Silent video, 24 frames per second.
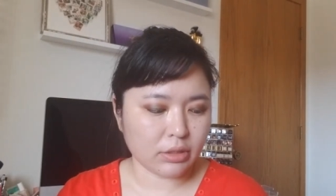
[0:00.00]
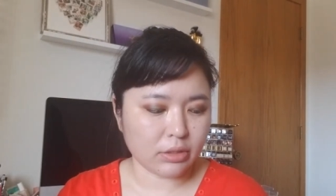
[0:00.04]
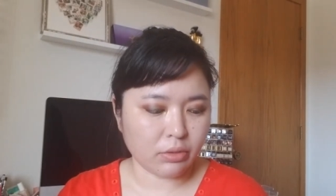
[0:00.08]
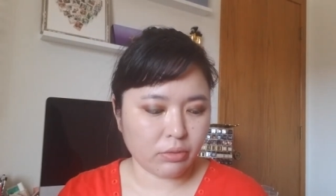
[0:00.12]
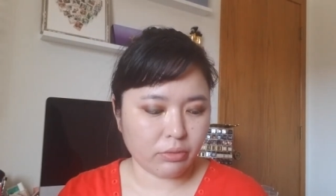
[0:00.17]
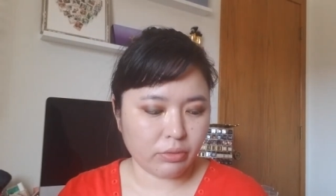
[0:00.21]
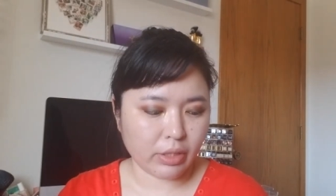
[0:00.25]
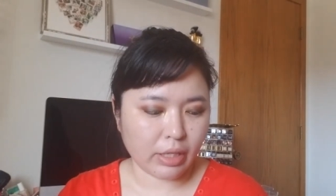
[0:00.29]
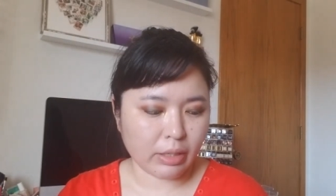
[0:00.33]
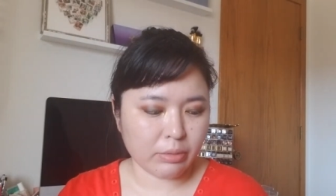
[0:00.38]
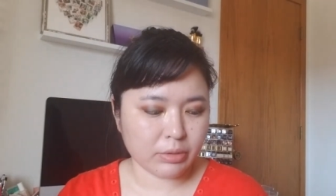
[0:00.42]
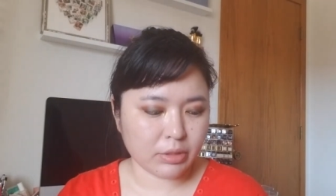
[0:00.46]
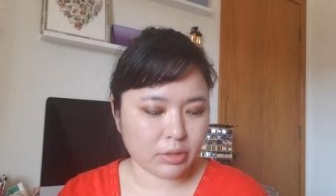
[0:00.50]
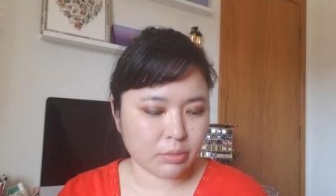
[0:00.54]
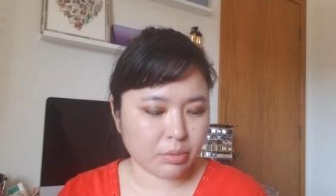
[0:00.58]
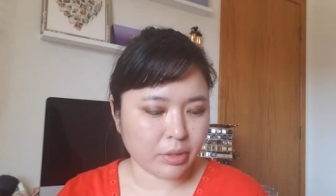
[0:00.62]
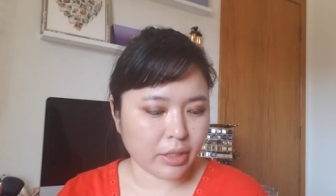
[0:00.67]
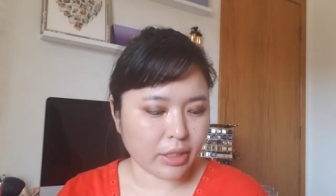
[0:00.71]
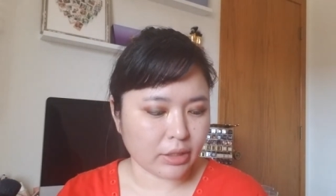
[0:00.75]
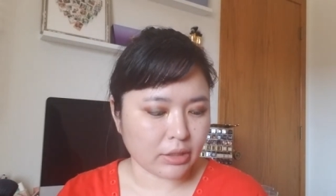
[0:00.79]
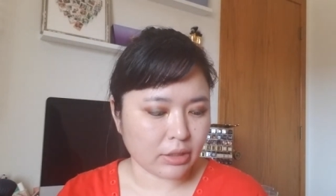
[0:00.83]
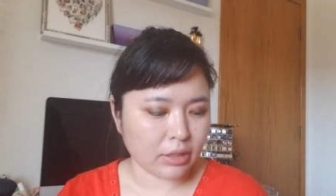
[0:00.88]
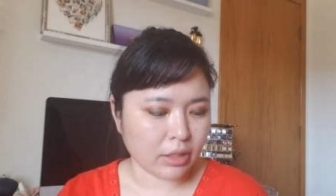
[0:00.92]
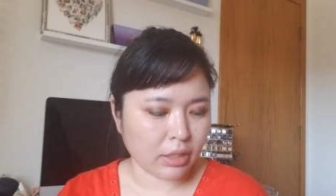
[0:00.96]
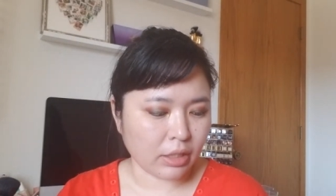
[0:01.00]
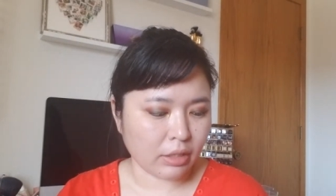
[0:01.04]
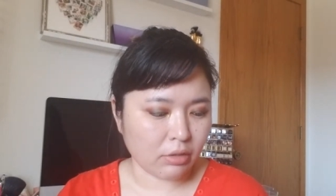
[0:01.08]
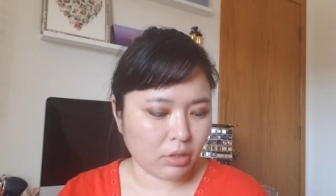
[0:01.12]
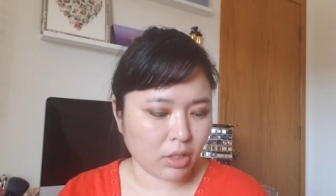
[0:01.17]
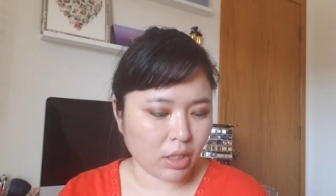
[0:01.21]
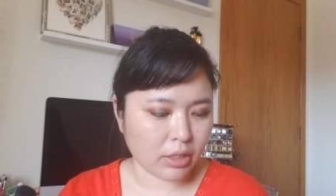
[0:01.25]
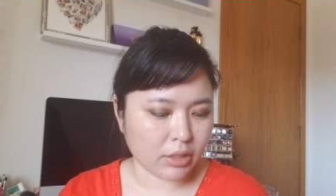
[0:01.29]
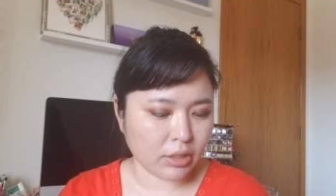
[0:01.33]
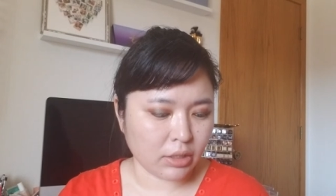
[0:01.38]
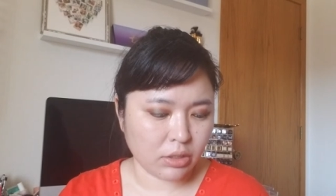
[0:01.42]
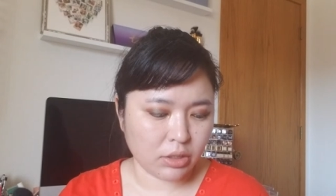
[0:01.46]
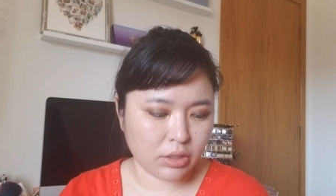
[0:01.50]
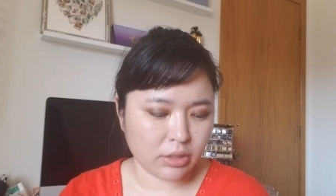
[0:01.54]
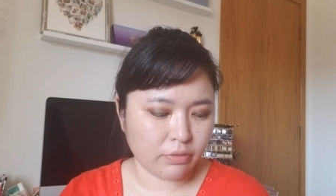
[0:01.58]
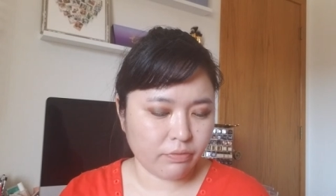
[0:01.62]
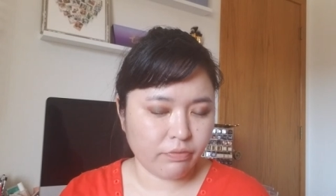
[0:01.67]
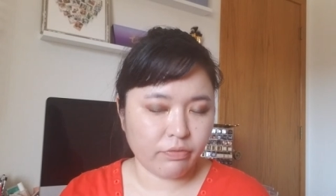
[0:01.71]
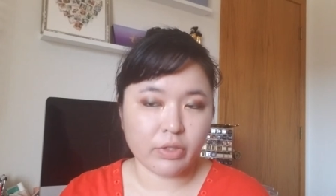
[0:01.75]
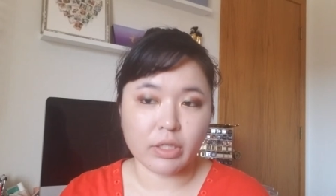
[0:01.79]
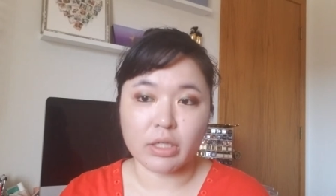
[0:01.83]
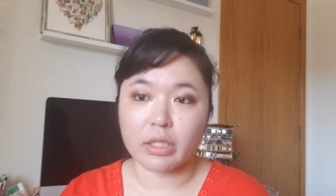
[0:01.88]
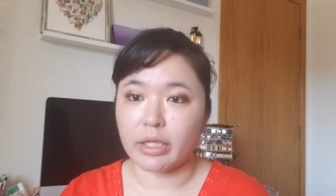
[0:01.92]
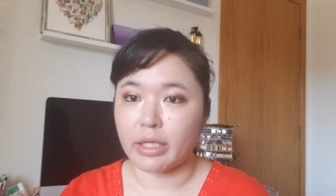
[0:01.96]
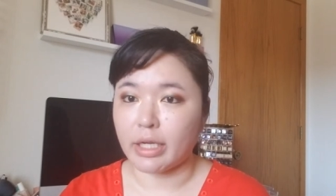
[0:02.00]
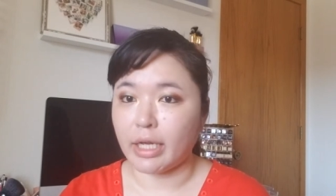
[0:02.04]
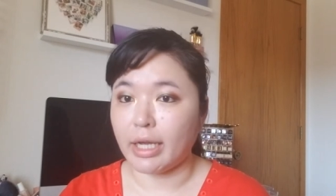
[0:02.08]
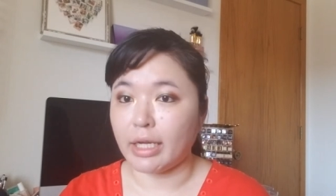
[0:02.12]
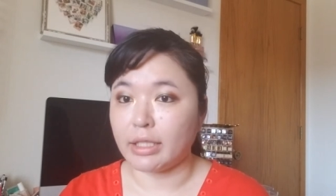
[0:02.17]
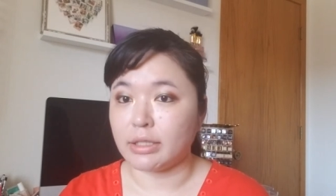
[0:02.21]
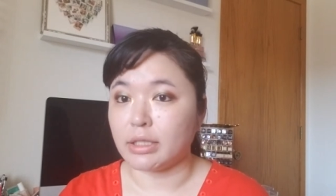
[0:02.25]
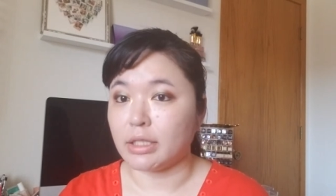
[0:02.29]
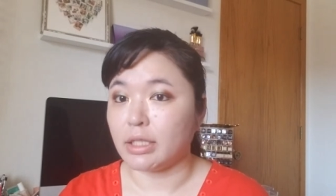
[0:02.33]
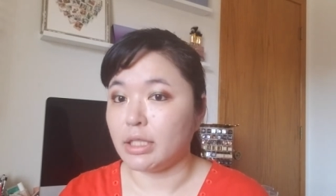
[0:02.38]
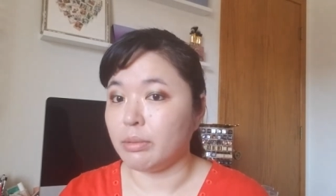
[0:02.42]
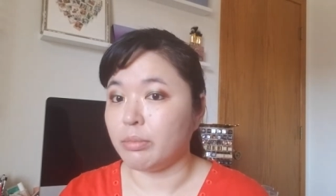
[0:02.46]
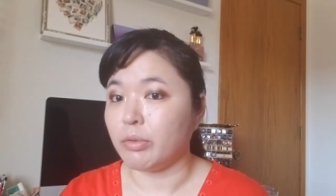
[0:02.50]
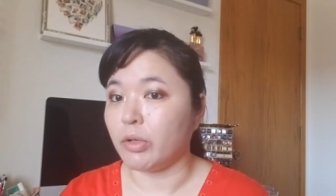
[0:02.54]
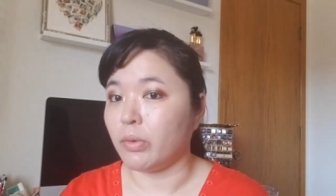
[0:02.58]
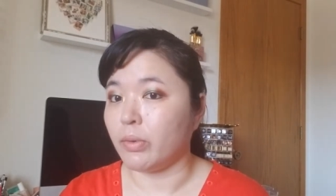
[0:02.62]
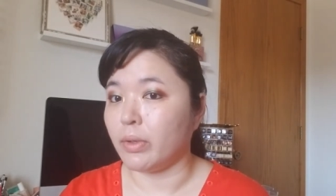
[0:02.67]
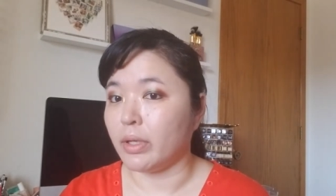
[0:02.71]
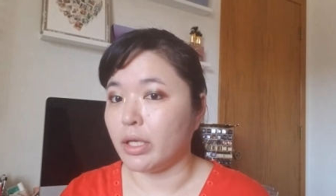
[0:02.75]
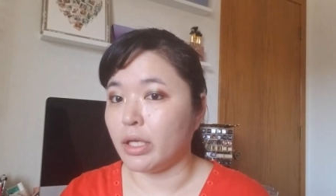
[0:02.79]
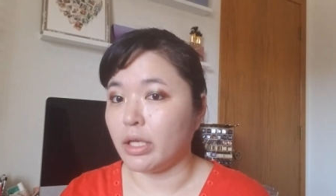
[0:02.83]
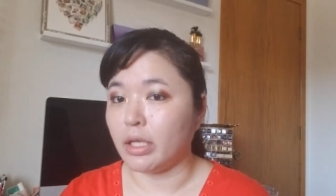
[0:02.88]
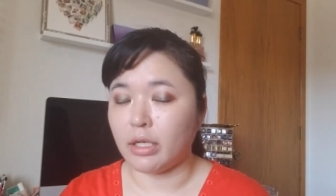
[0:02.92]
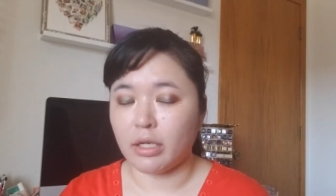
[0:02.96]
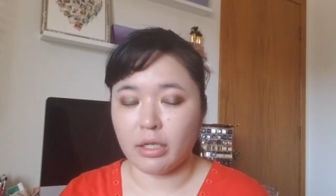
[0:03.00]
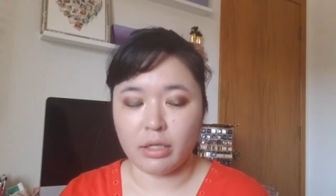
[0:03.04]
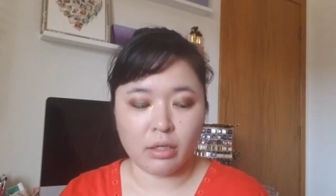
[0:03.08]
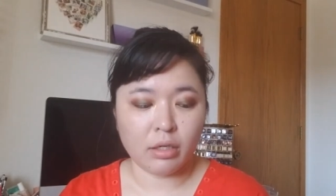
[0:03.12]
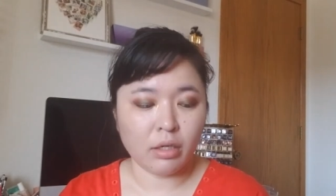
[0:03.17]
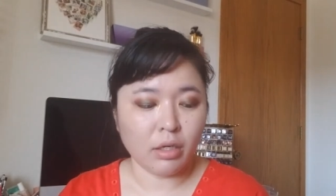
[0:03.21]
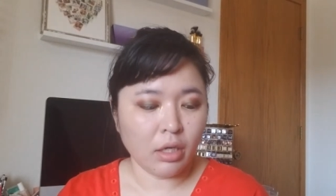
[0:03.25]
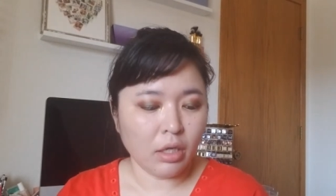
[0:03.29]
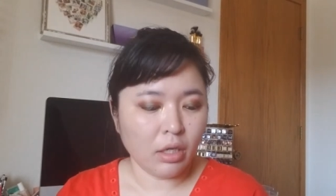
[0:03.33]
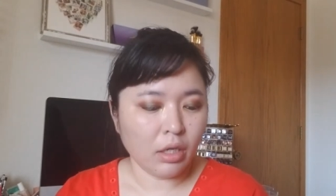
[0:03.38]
So that was surprising. I, I did feel like I had to keep going in and